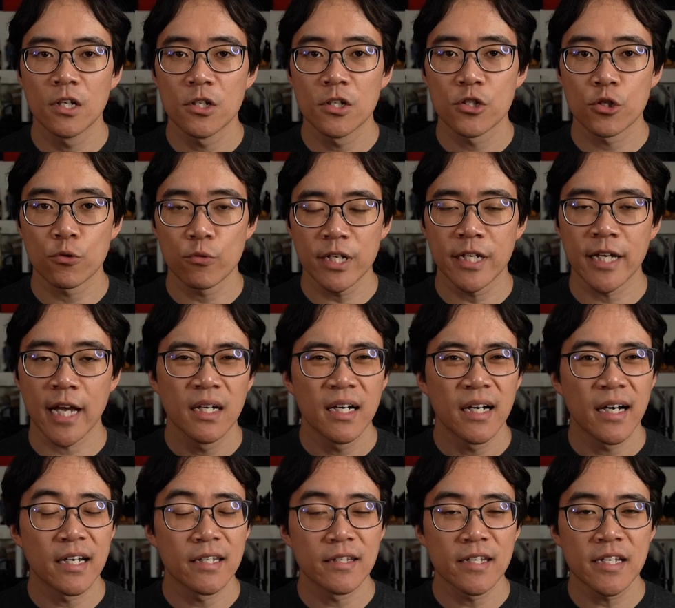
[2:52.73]
To recap,
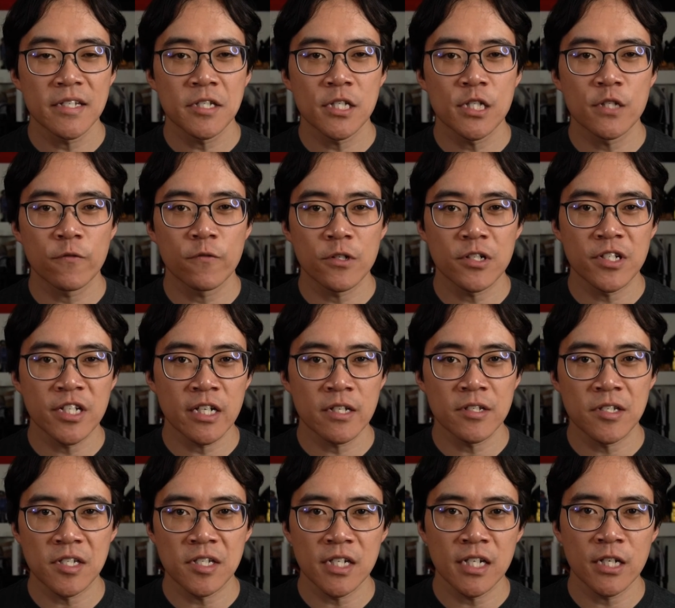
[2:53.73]
unless it's for
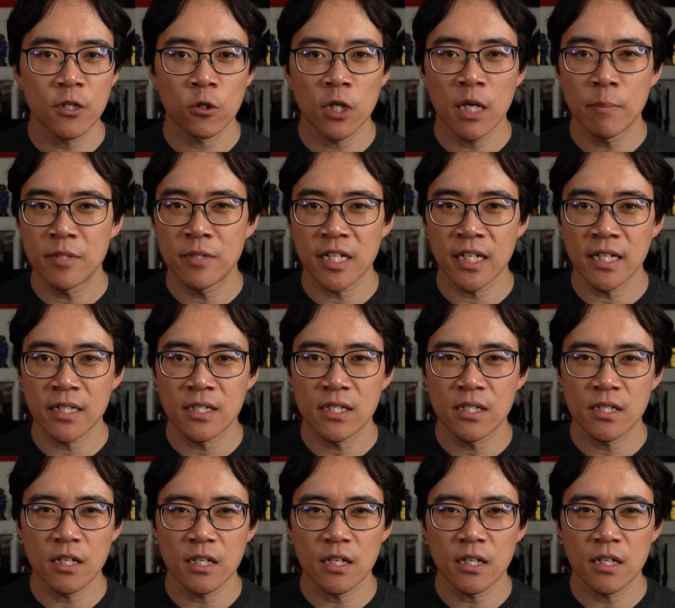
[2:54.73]
DLC or updates,